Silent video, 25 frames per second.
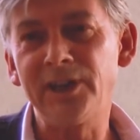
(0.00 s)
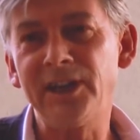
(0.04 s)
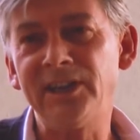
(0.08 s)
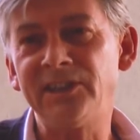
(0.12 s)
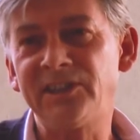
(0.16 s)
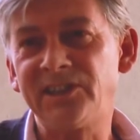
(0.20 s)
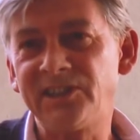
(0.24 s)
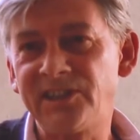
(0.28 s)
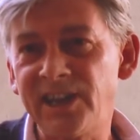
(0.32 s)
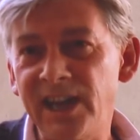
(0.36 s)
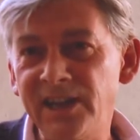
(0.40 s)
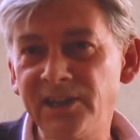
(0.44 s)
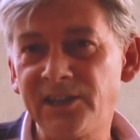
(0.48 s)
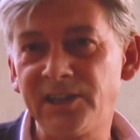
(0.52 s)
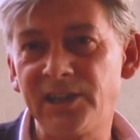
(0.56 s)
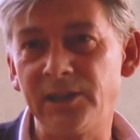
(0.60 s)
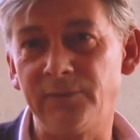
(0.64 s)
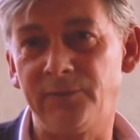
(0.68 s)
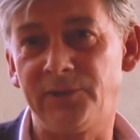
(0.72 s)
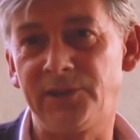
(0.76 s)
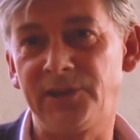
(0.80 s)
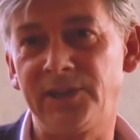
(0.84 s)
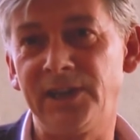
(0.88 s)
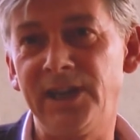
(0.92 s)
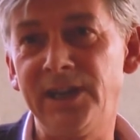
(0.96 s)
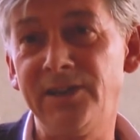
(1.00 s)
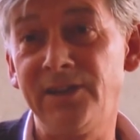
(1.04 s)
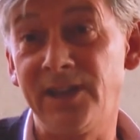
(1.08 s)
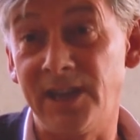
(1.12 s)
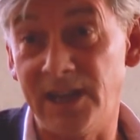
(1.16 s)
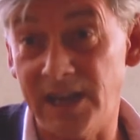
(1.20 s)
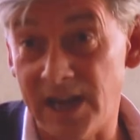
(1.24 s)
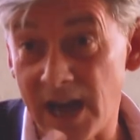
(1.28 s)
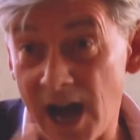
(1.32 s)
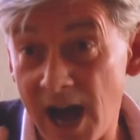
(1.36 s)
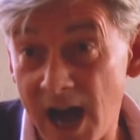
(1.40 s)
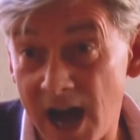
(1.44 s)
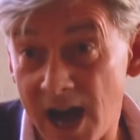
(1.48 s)
one of the
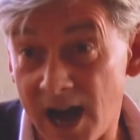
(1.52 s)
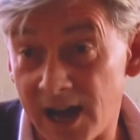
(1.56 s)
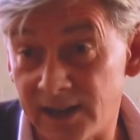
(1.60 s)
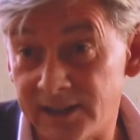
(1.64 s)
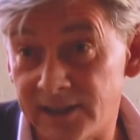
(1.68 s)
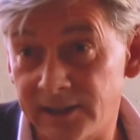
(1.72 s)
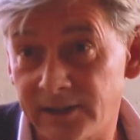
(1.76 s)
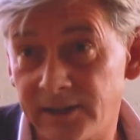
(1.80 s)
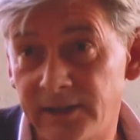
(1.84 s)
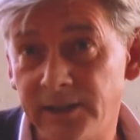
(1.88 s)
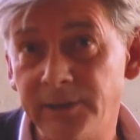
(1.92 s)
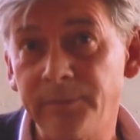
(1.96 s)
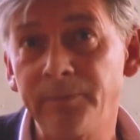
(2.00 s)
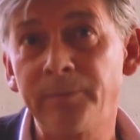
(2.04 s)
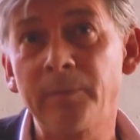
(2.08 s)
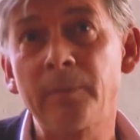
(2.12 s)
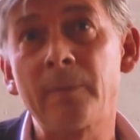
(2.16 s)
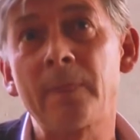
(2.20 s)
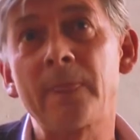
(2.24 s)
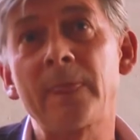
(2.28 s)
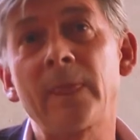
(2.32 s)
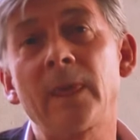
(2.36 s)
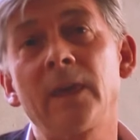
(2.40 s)
incentives in the yard